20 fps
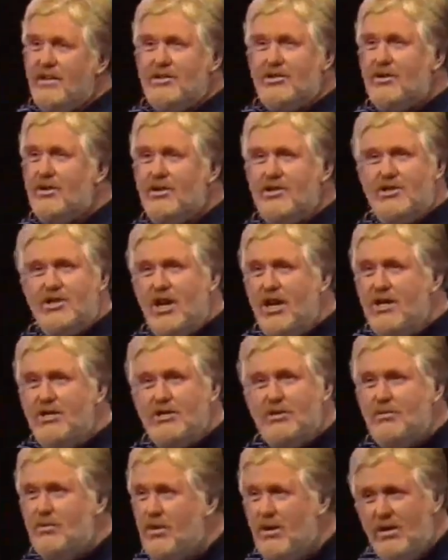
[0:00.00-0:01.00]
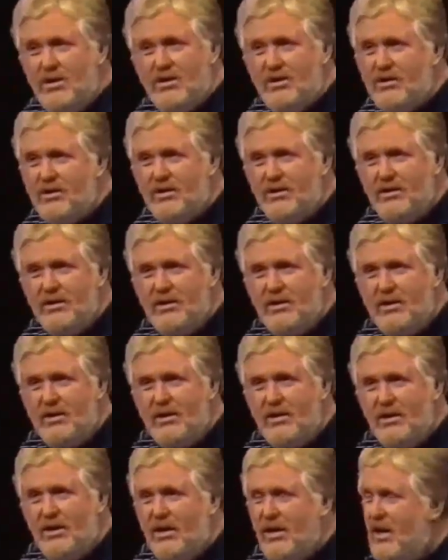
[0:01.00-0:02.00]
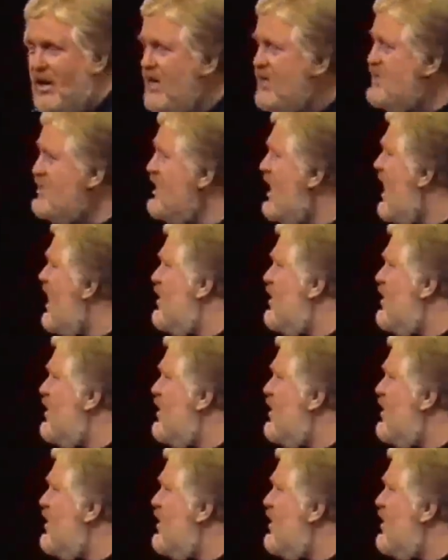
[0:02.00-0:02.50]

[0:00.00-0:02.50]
that's going to change the world. It's